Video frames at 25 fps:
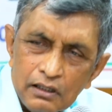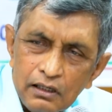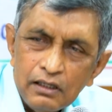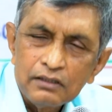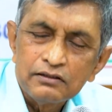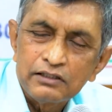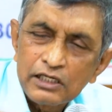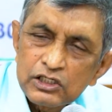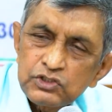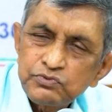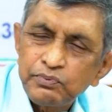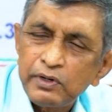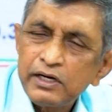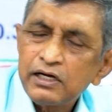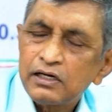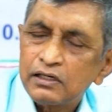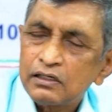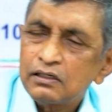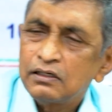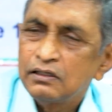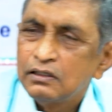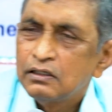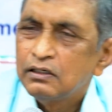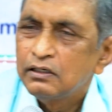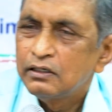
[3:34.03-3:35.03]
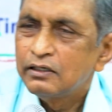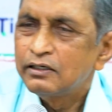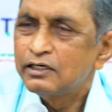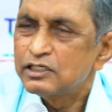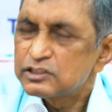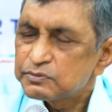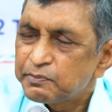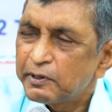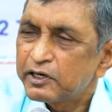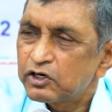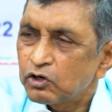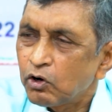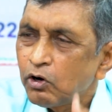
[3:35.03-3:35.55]
And that's why,
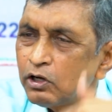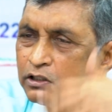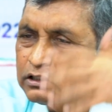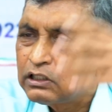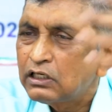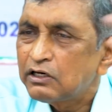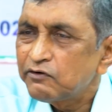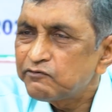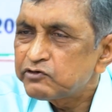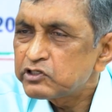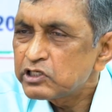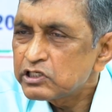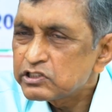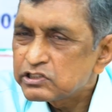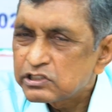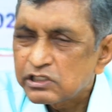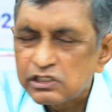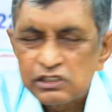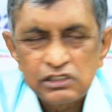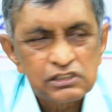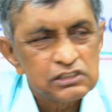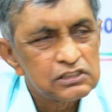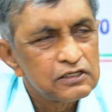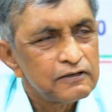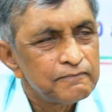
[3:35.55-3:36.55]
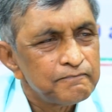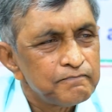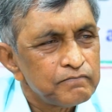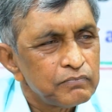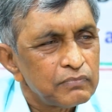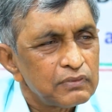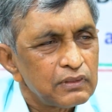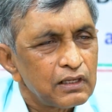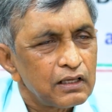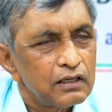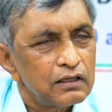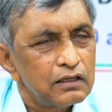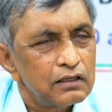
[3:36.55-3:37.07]
despite all the deficiencies,
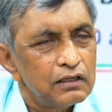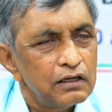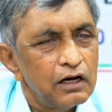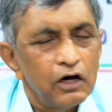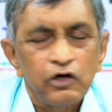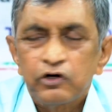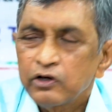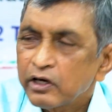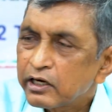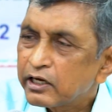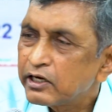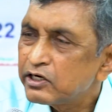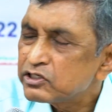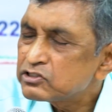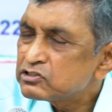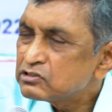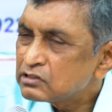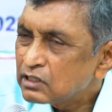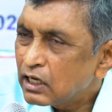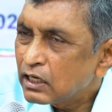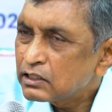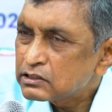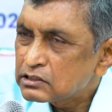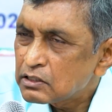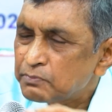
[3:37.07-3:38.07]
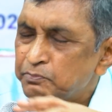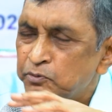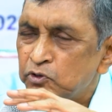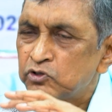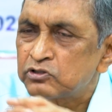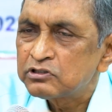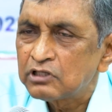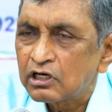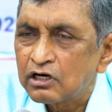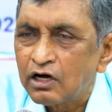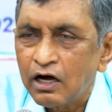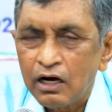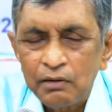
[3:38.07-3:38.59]
on occasion I
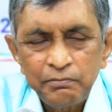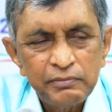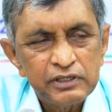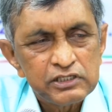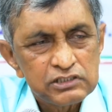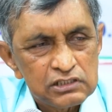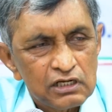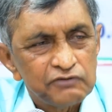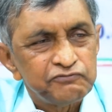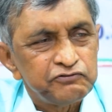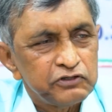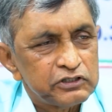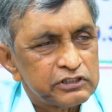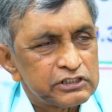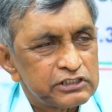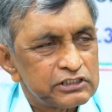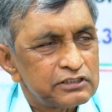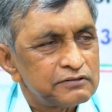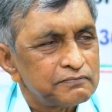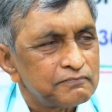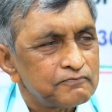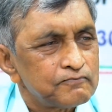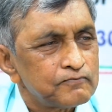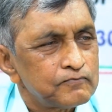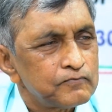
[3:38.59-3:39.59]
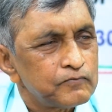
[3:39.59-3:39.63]
support the government's efforts.